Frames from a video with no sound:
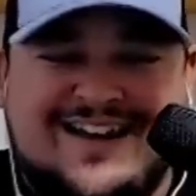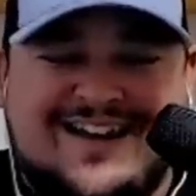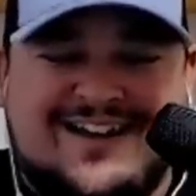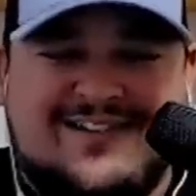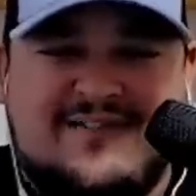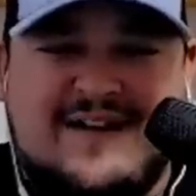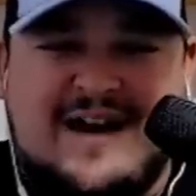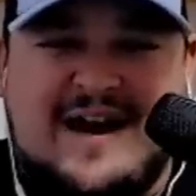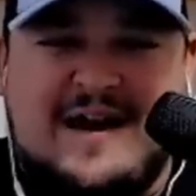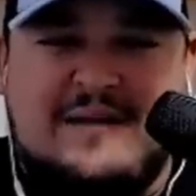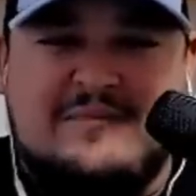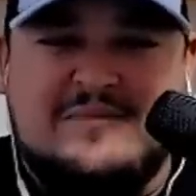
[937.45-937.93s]

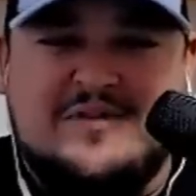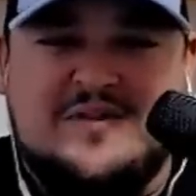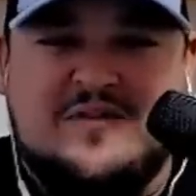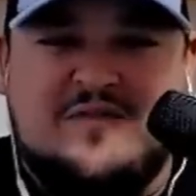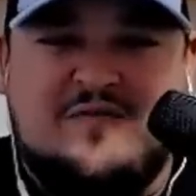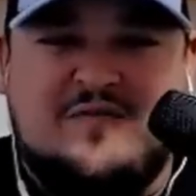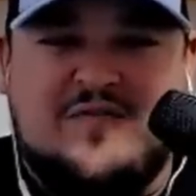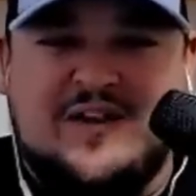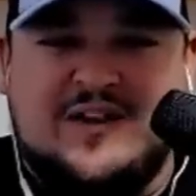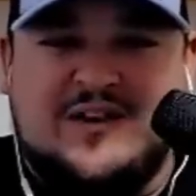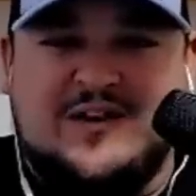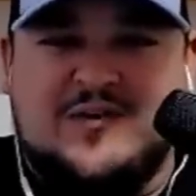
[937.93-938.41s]
grams
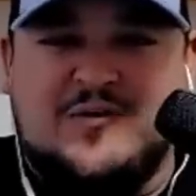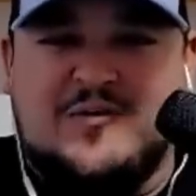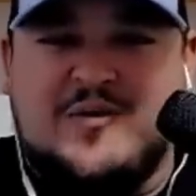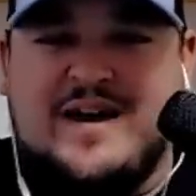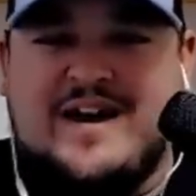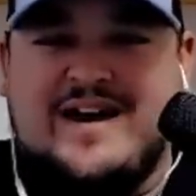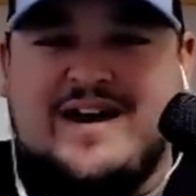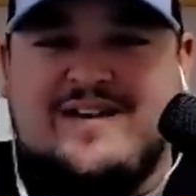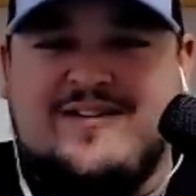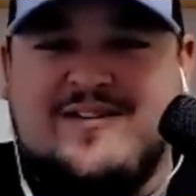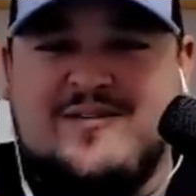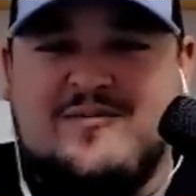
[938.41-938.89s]
of filler
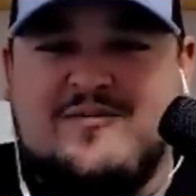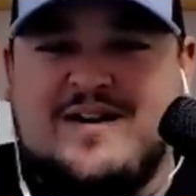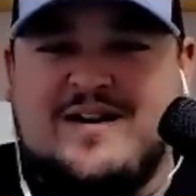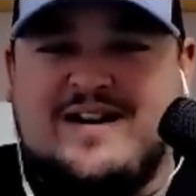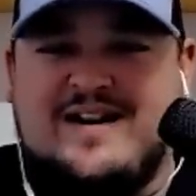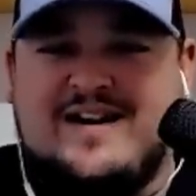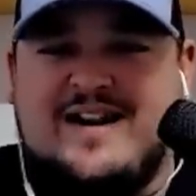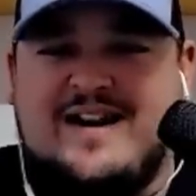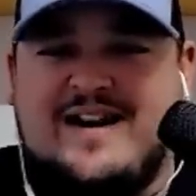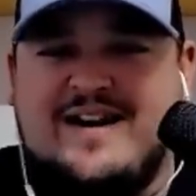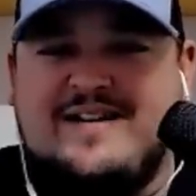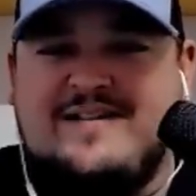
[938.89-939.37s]
weight or
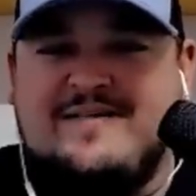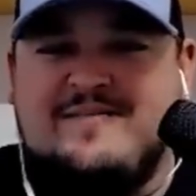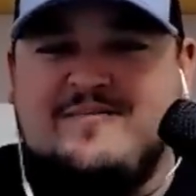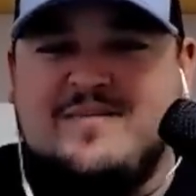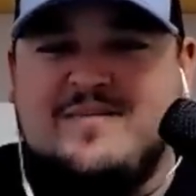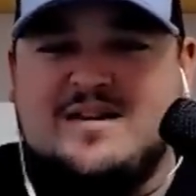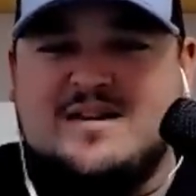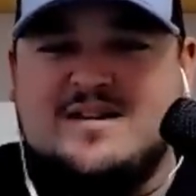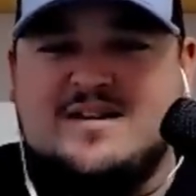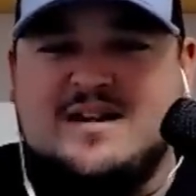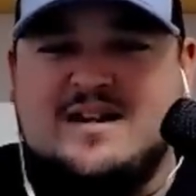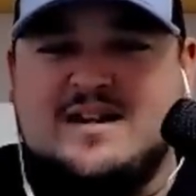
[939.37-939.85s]
whatnot
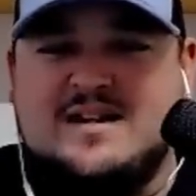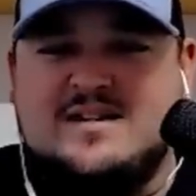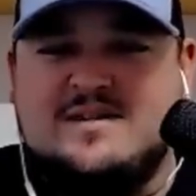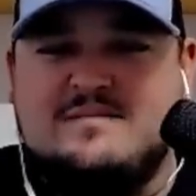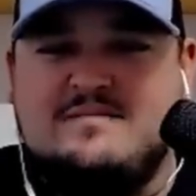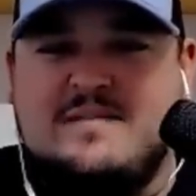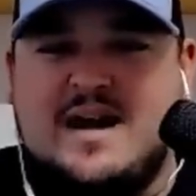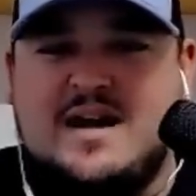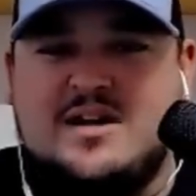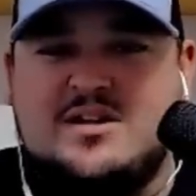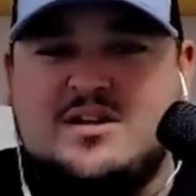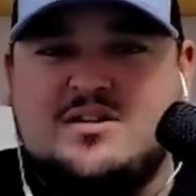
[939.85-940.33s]
to
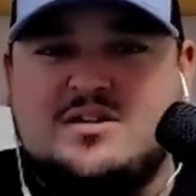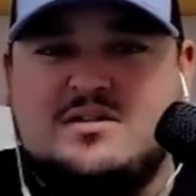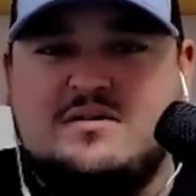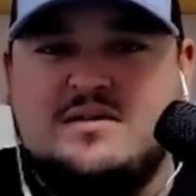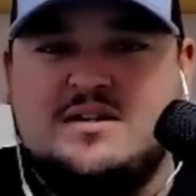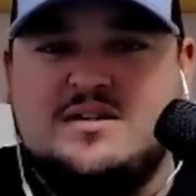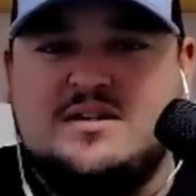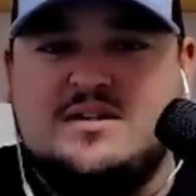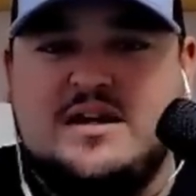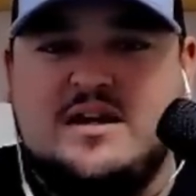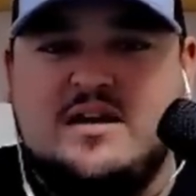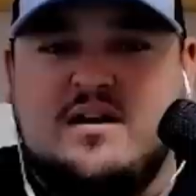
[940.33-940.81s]
match to
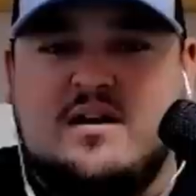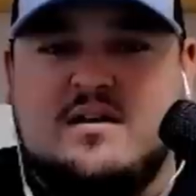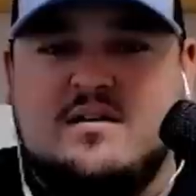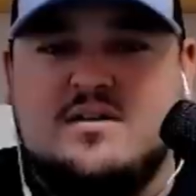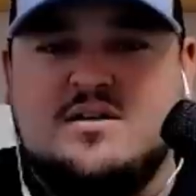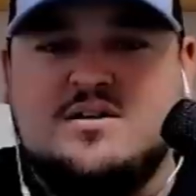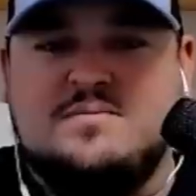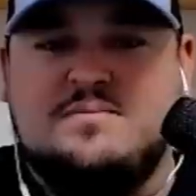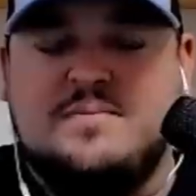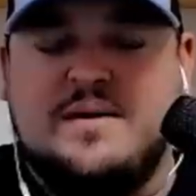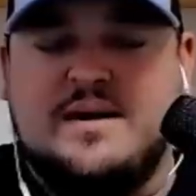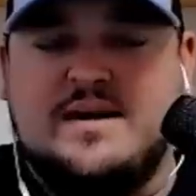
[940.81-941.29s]
his
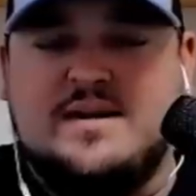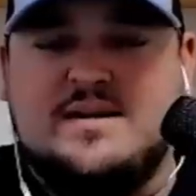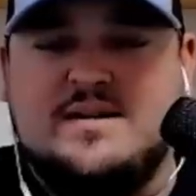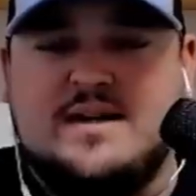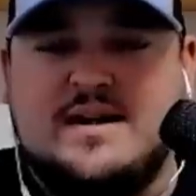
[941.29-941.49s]
DRs. But